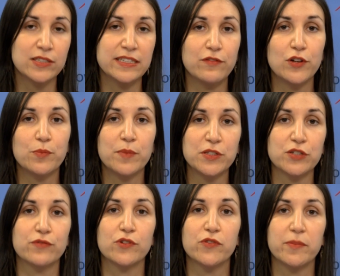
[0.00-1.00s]
development
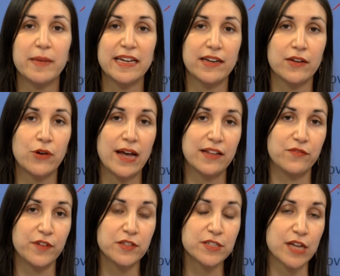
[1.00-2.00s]
of Rovabio
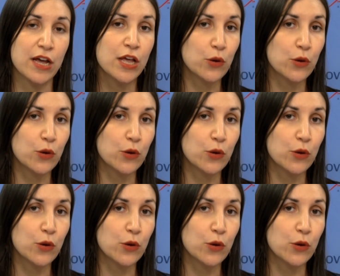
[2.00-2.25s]
Advance,